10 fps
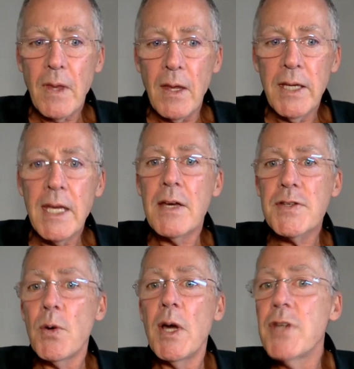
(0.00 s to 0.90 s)
yeah,
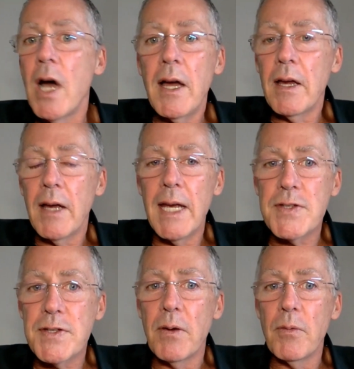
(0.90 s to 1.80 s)
so
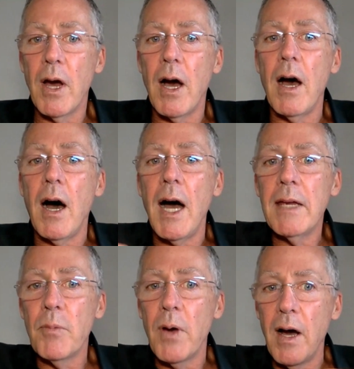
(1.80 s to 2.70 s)
I
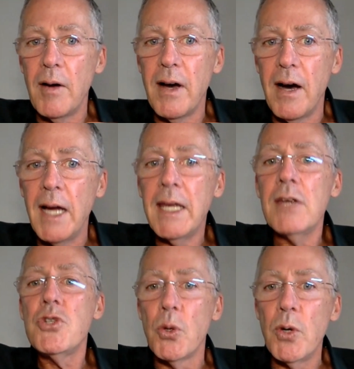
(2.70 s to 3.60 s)

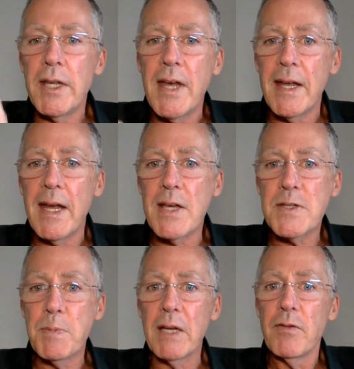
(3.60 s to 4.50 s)
enjoy that
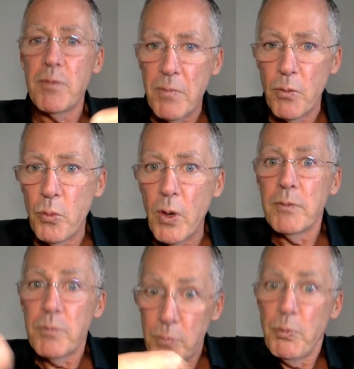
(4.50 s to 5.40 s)
aspect of
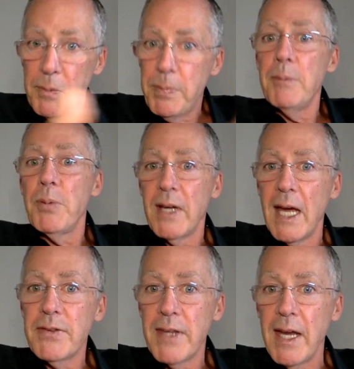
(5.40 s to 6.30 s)
when people
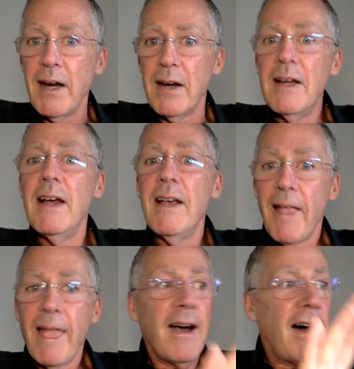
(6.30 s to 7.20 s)
get there,
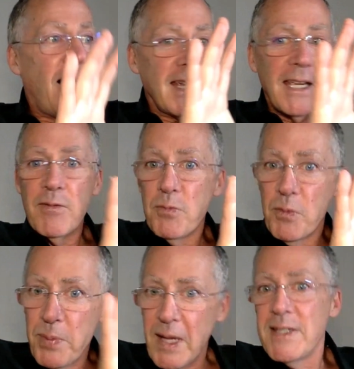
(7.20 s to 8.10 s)
I give
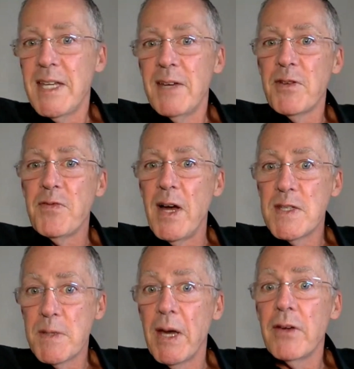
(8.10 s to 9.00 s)
plenty of
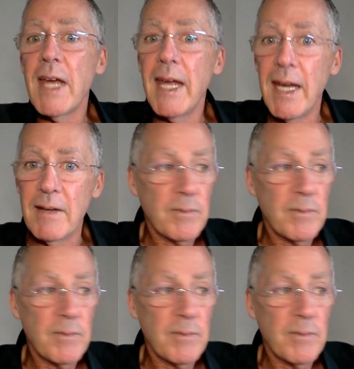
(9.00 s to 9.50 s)
advice about, hey,